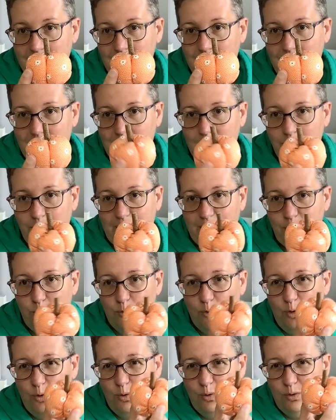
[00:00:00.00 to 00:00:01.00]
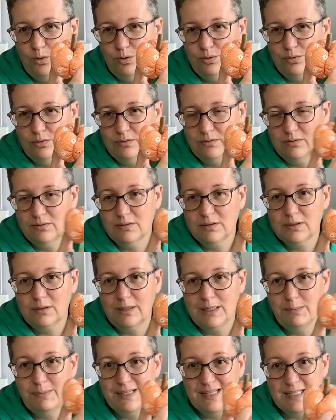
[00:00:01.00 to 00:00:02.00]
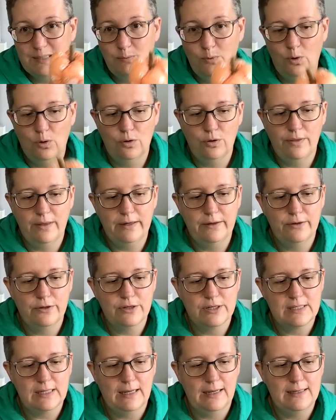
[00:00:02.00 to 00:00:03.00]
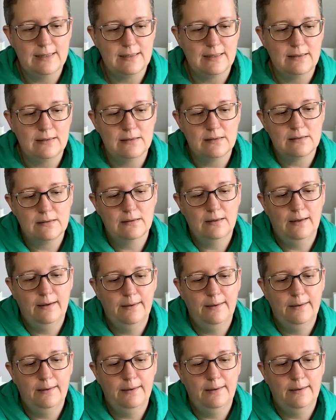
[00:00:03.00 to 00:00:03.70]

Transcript: and mine were all quite a bit smaller than her sizes,